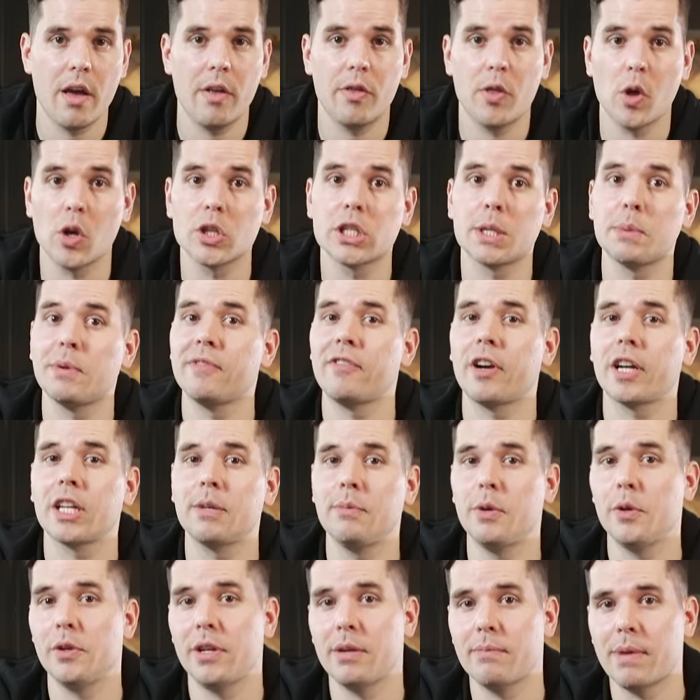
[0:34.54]
though some of our
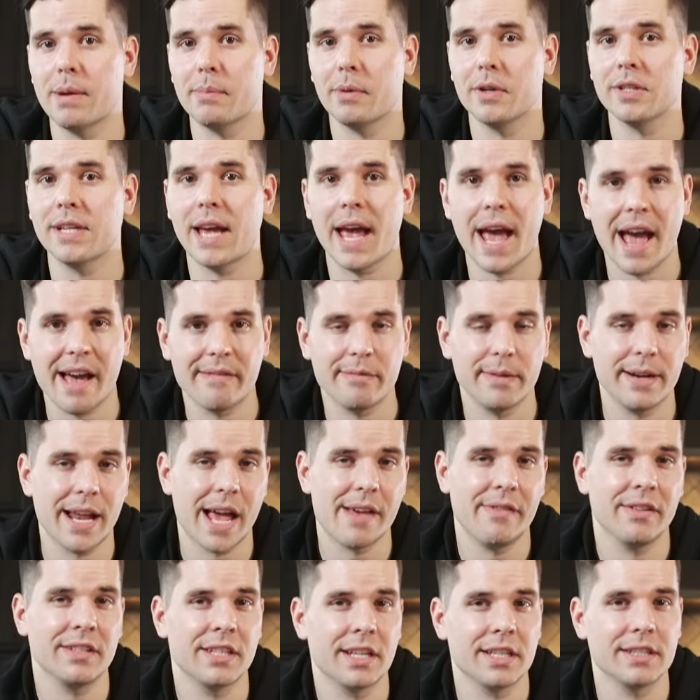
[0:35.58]
community members have been
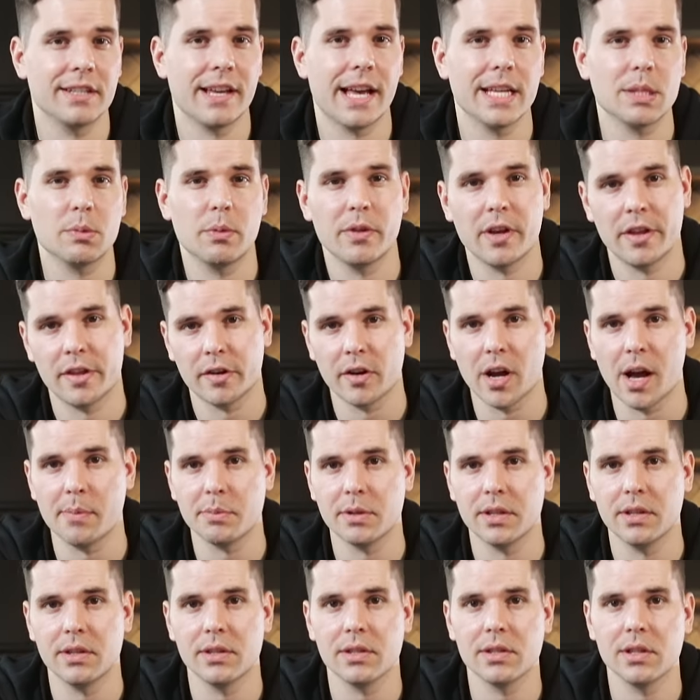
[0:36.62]
having success with other
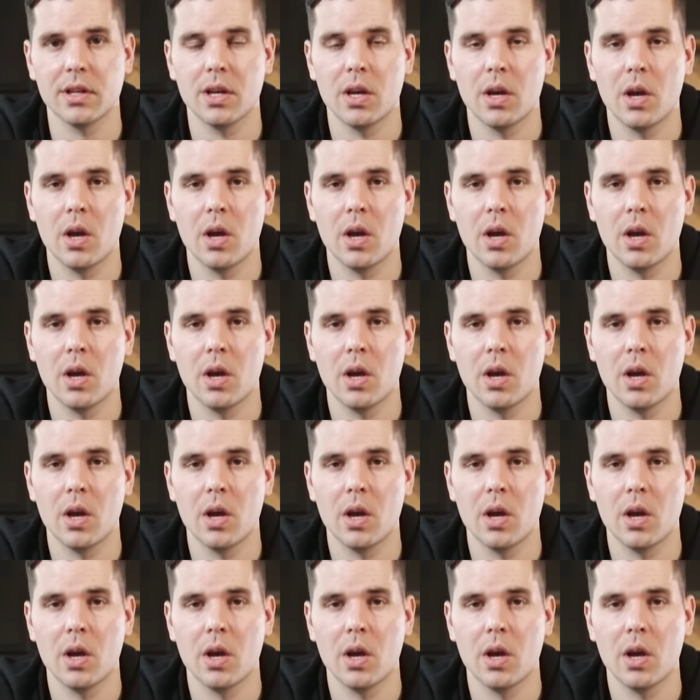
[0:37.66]
options.